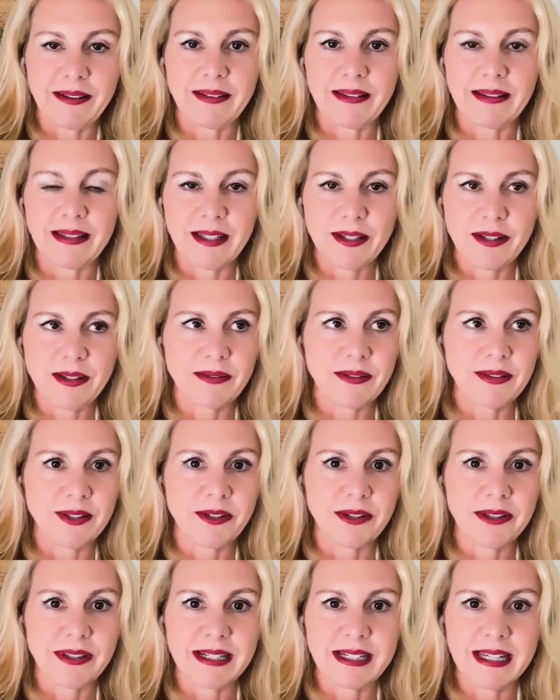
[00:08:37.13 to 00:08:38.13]
at least
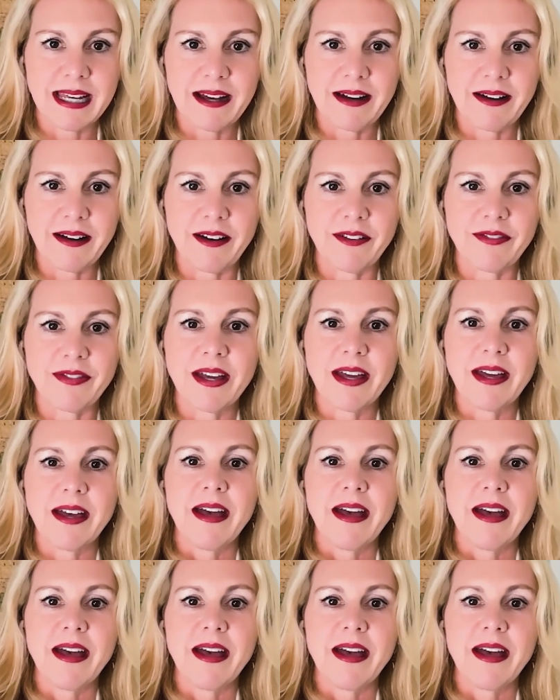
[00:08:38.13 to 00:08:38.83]
during the takeoff,